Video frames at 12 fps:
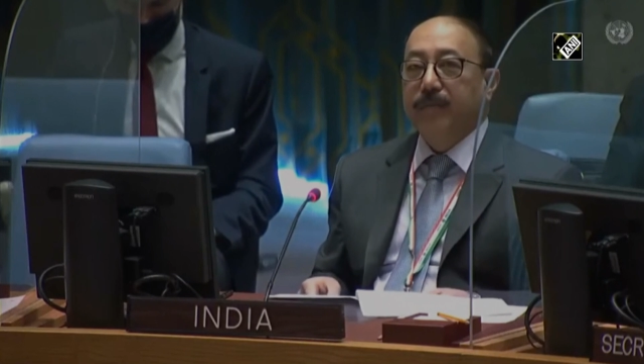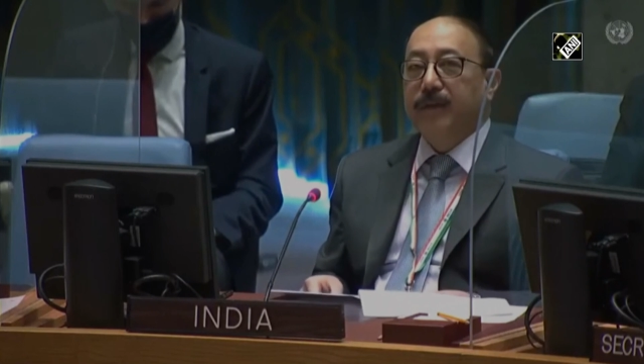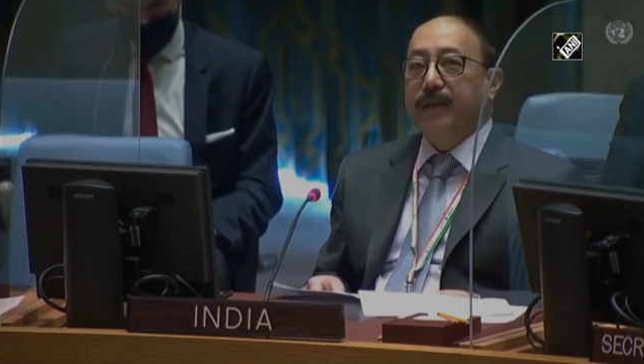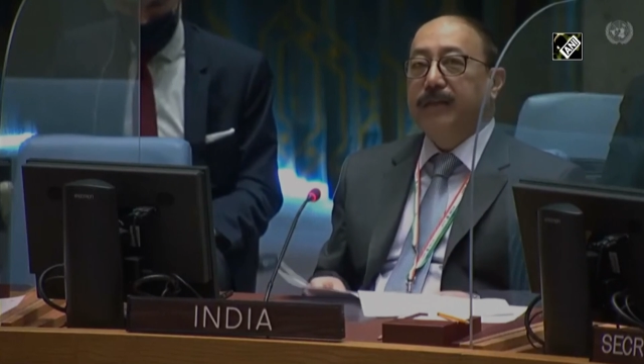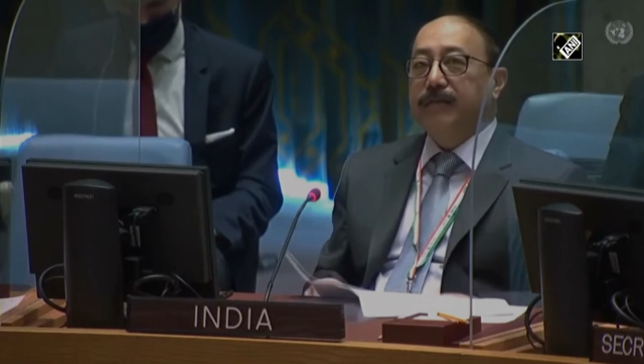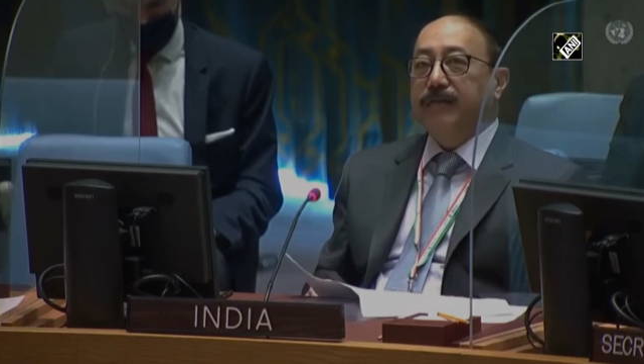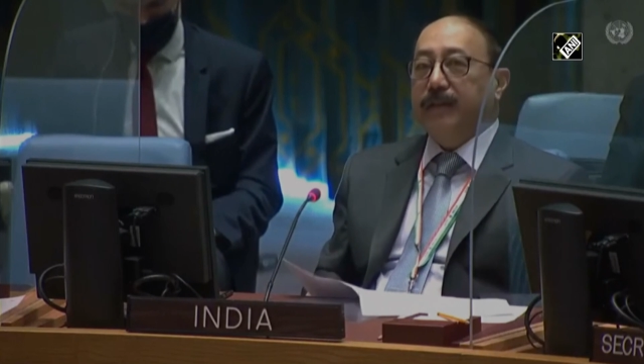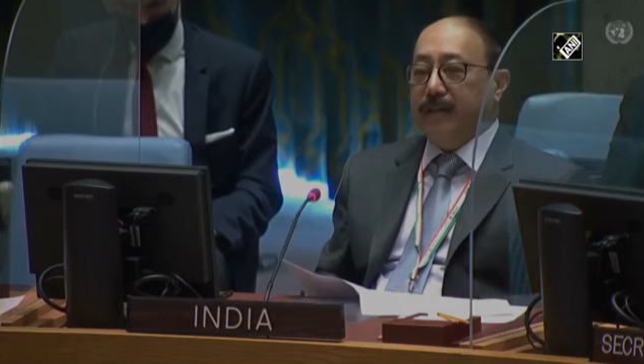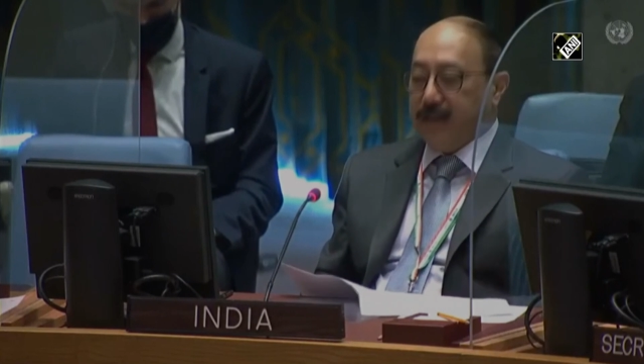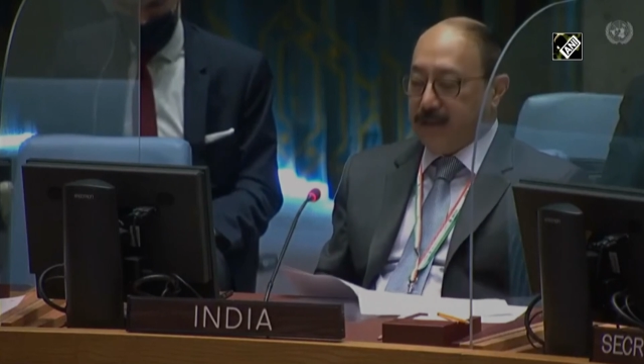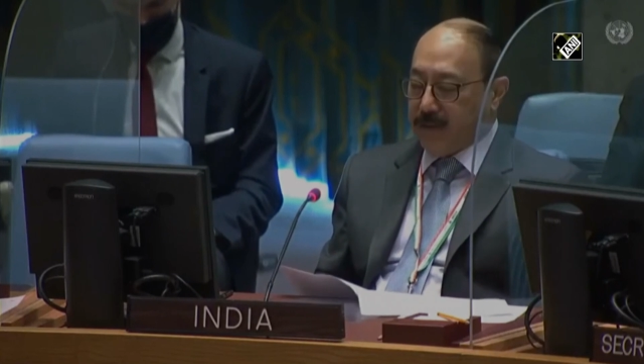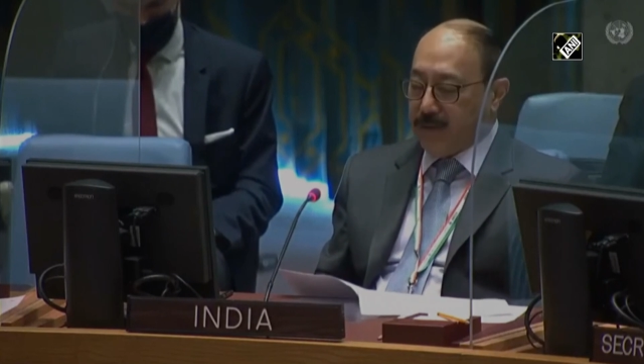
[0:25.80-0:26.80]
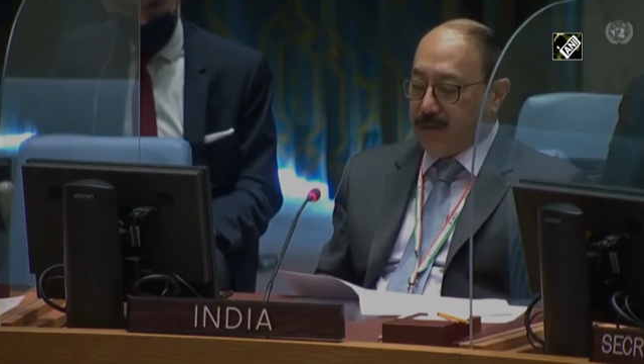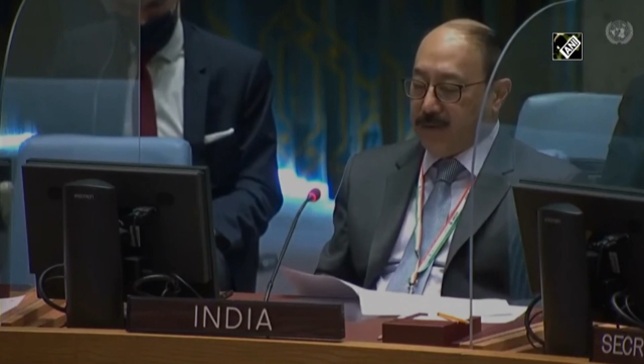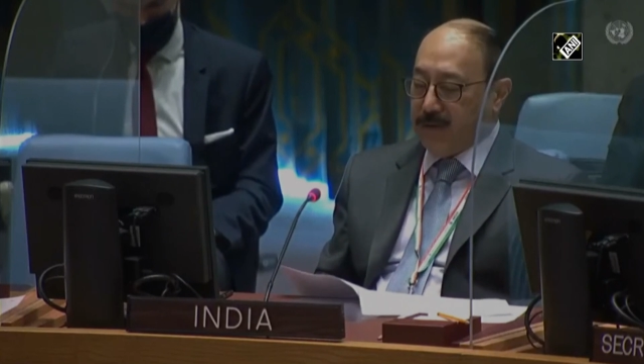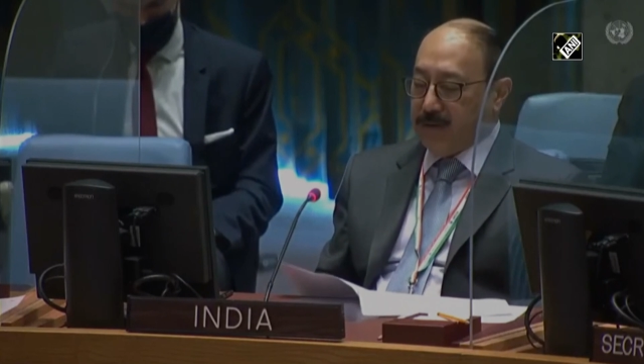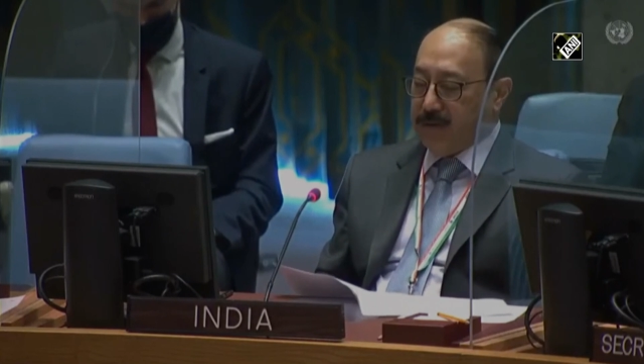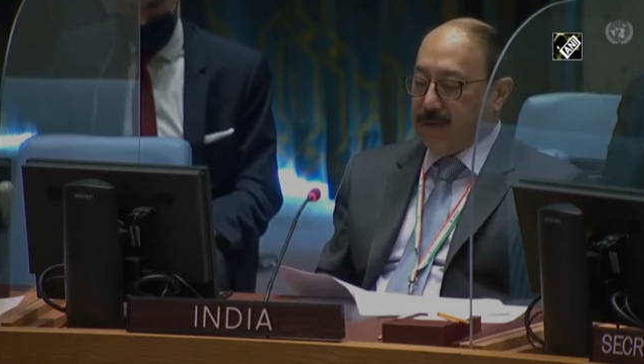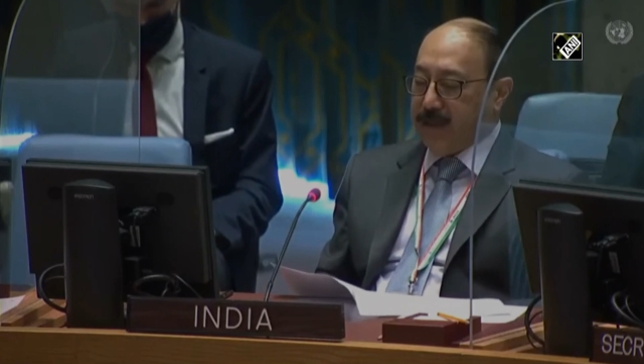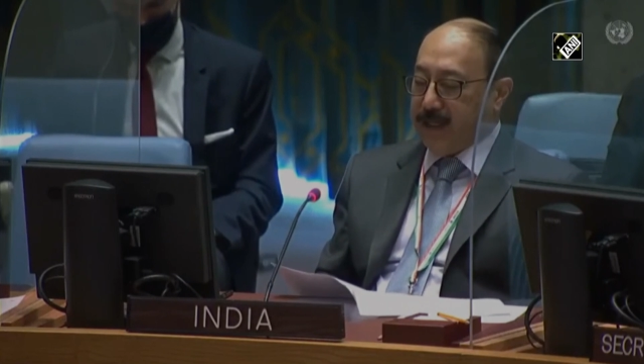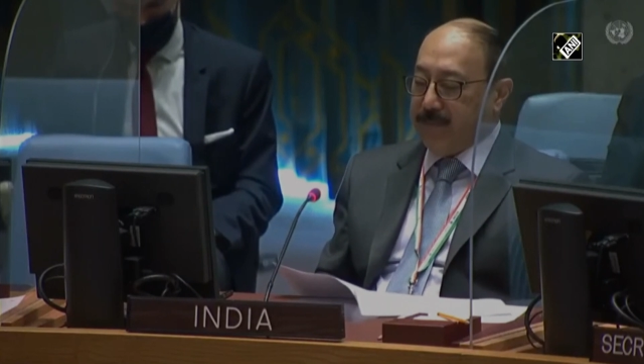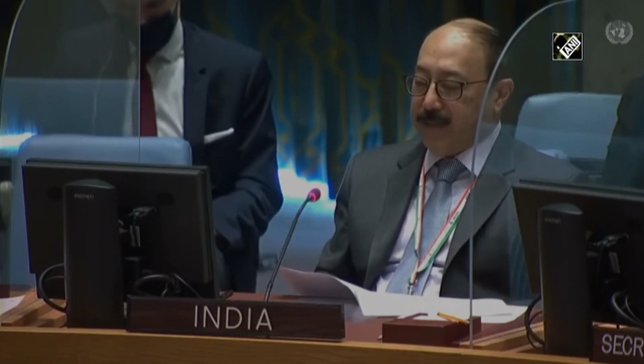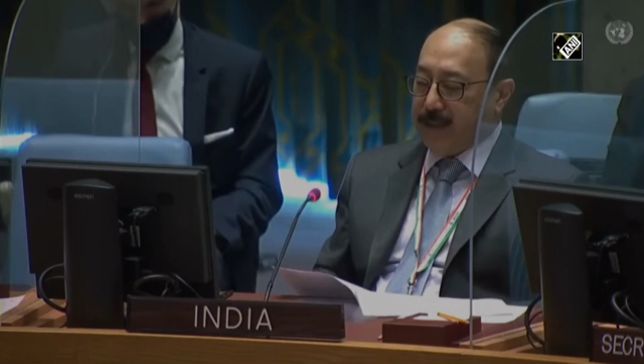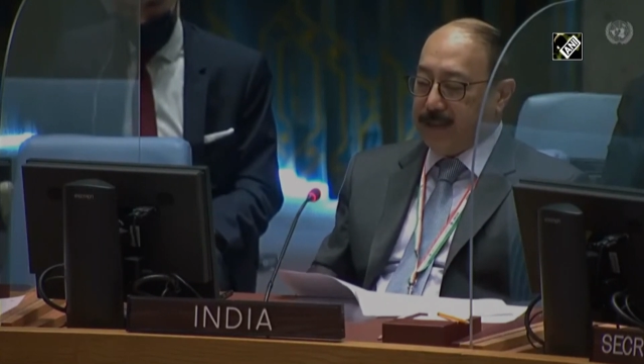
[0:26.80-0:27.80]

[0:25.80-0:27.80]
We believe that this goal can